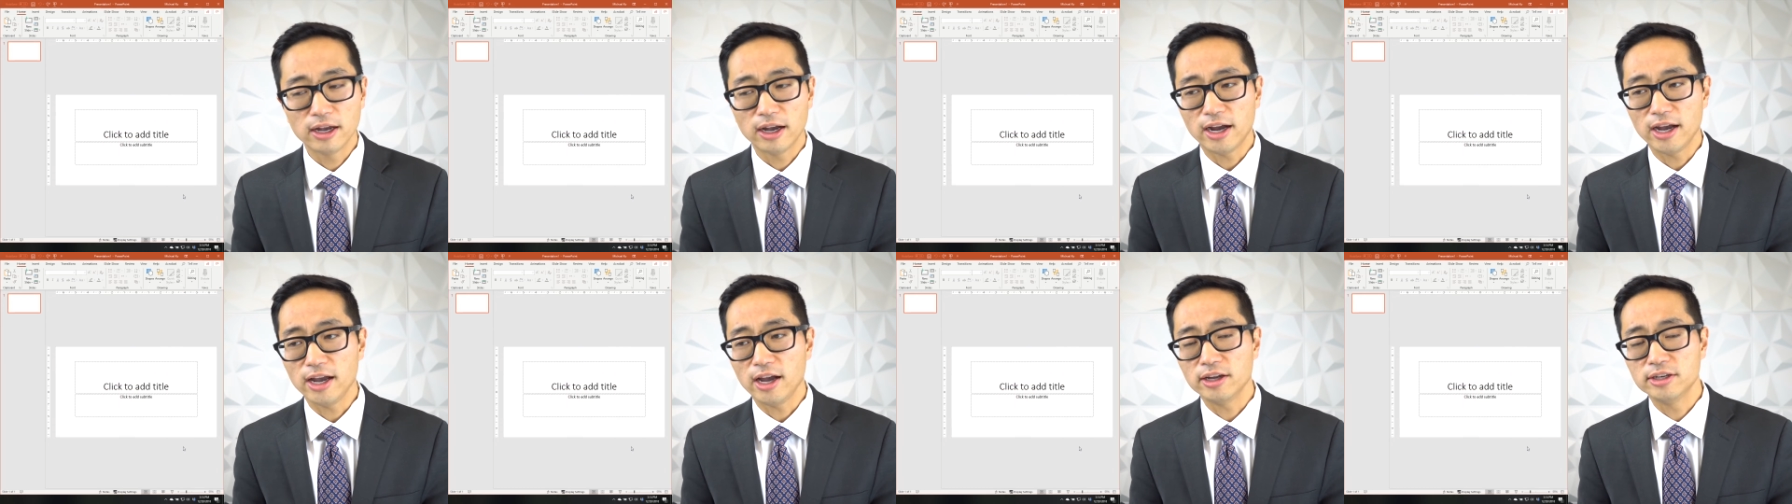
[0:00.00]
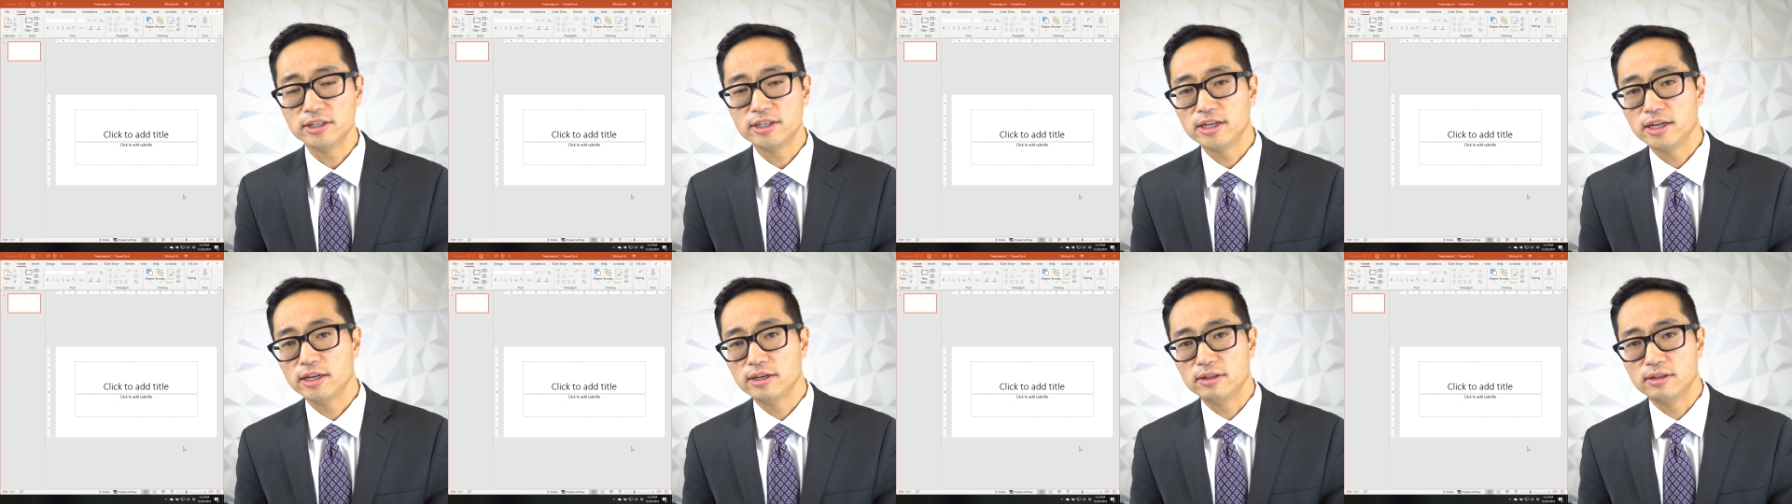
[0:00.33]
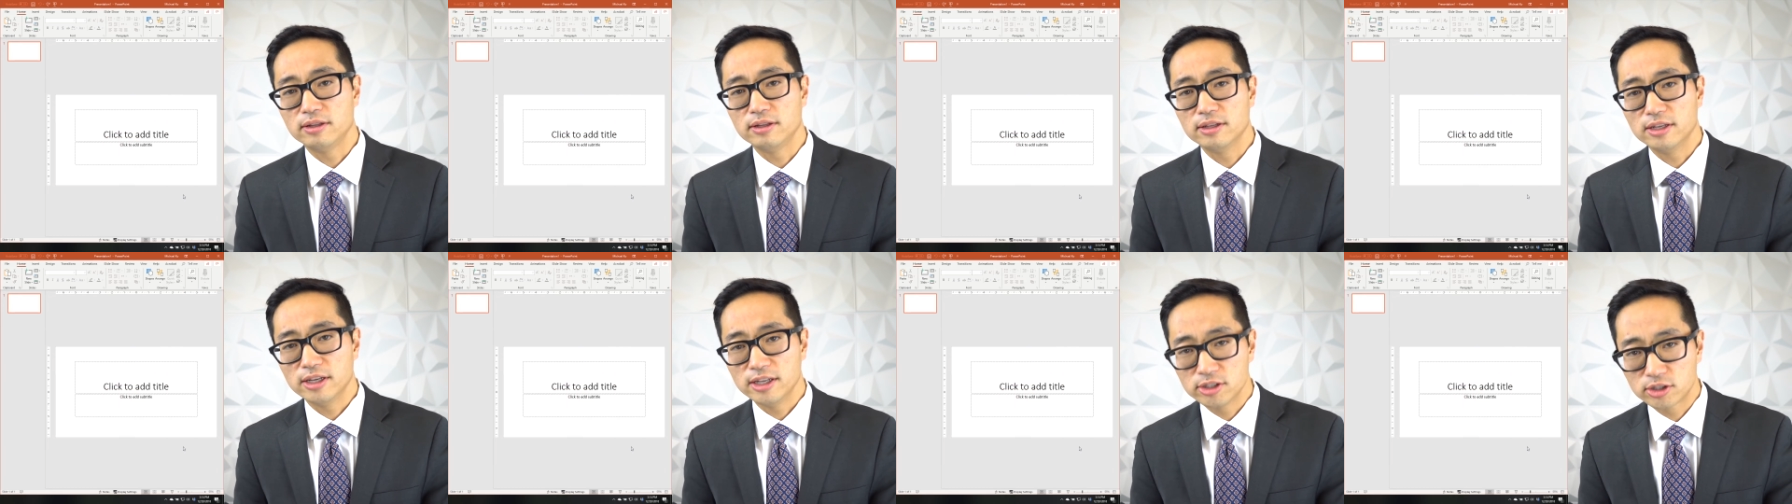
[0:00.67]
I undid
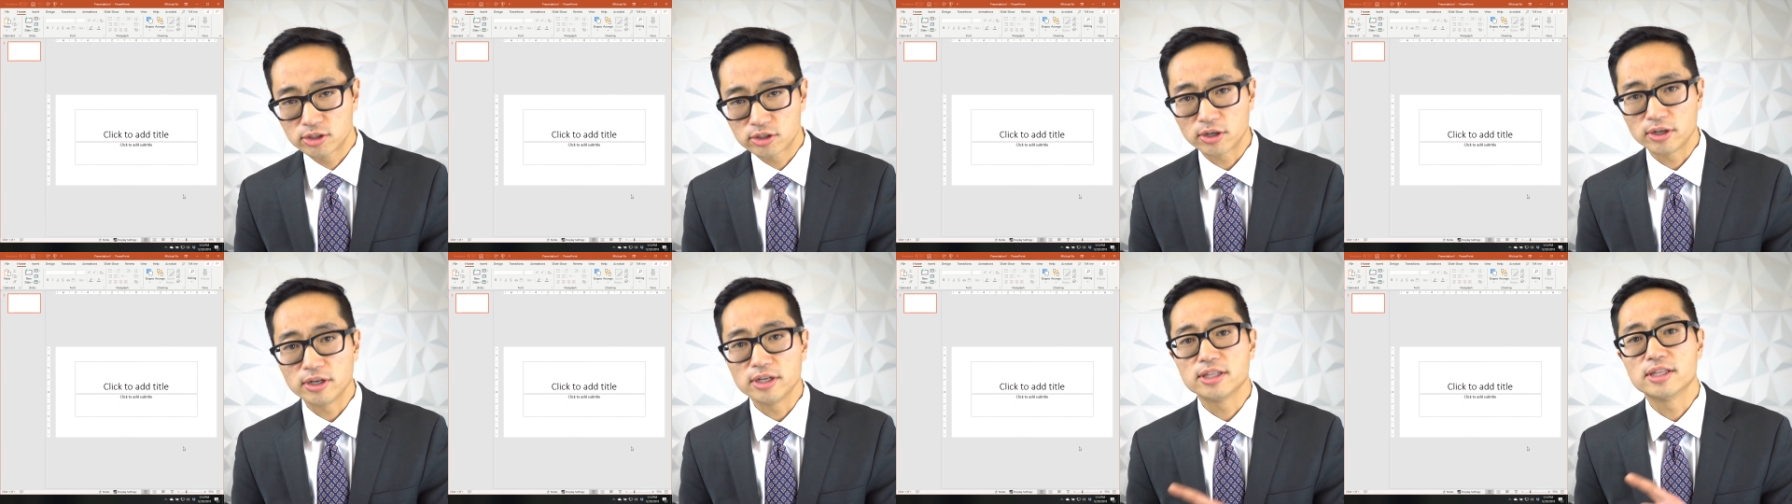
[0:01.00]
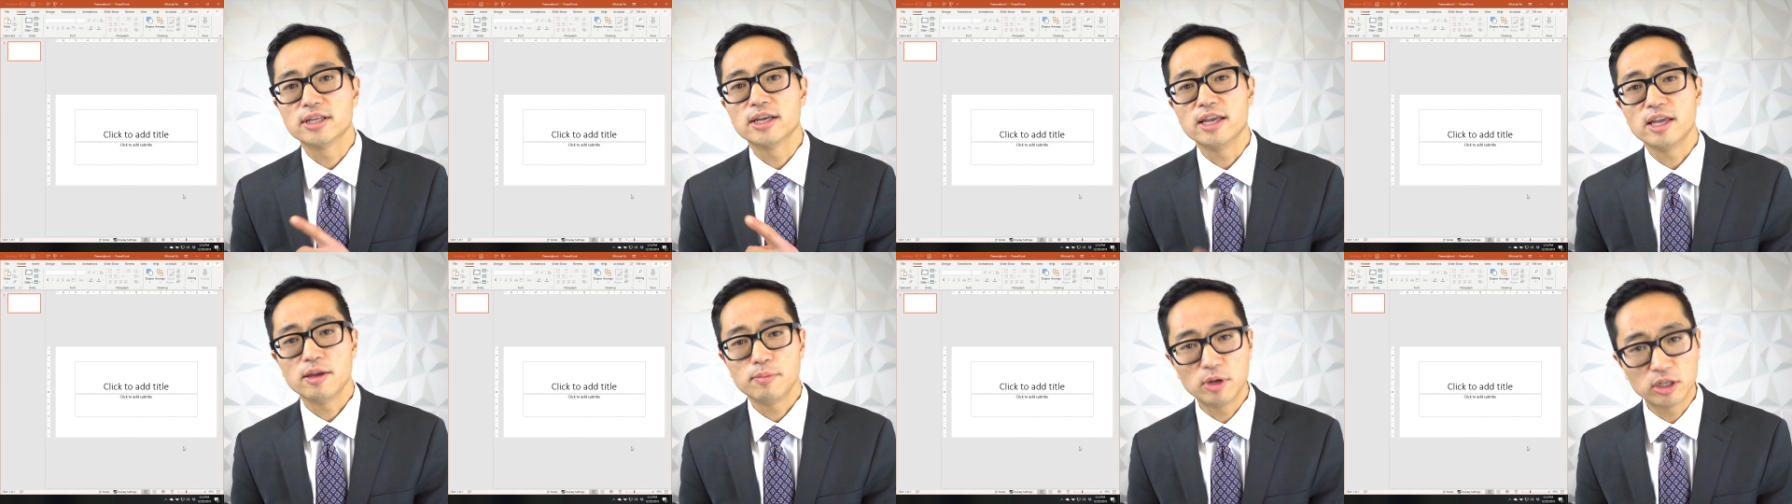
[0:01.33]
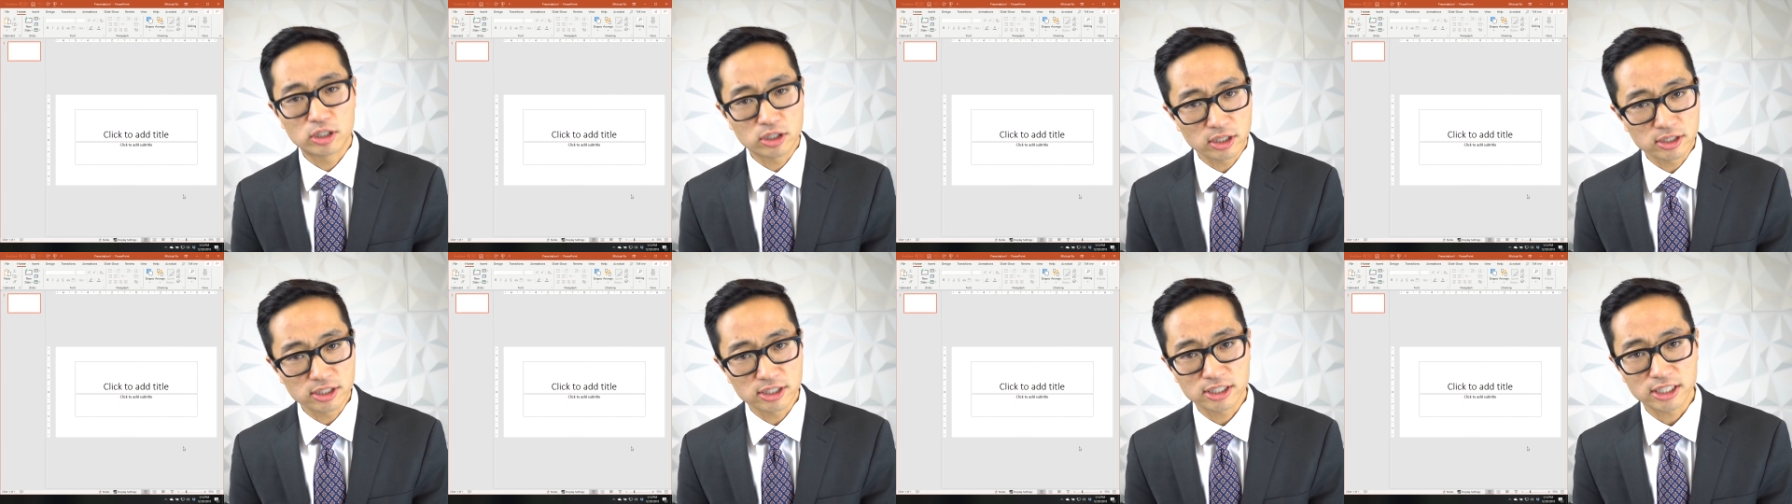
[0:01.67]
inserting the
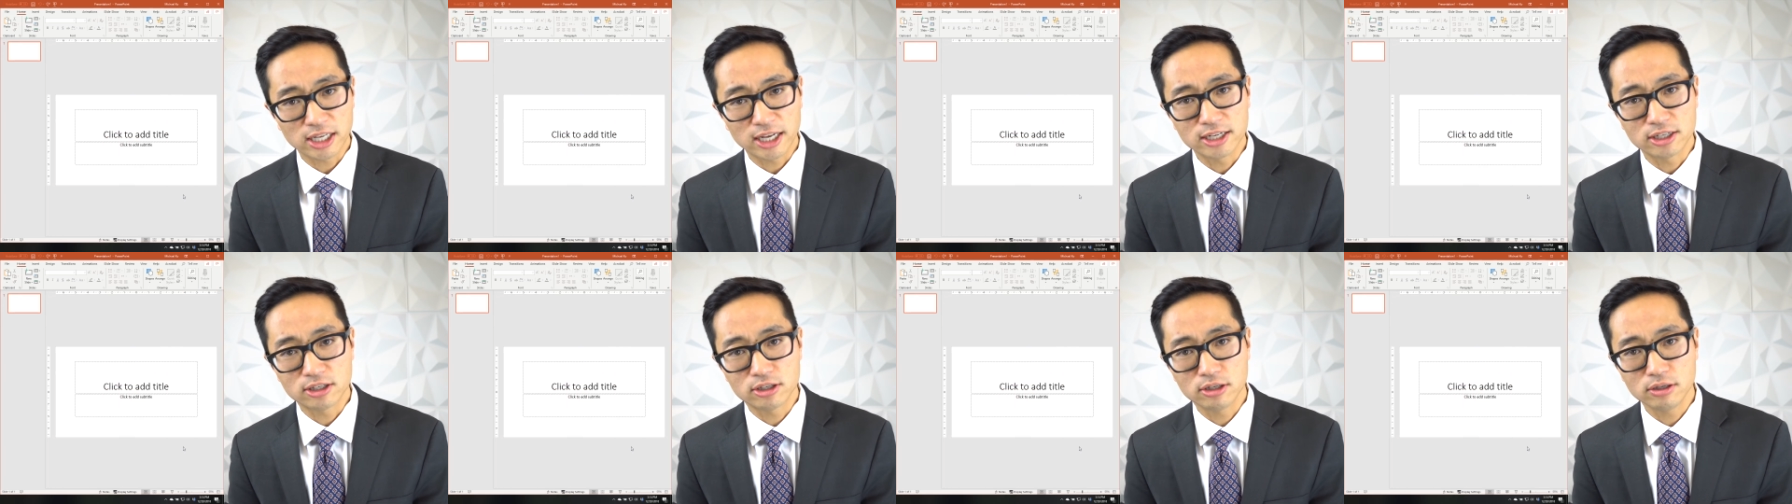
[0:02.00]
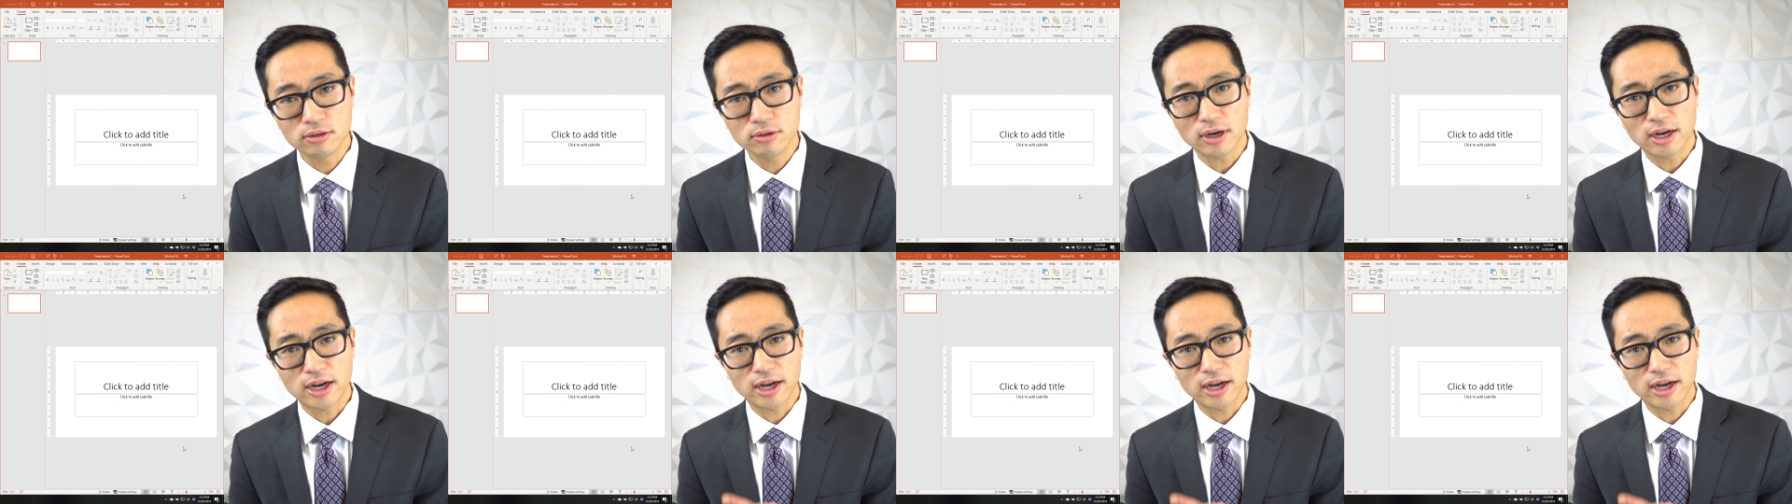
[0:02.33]
image on slide two.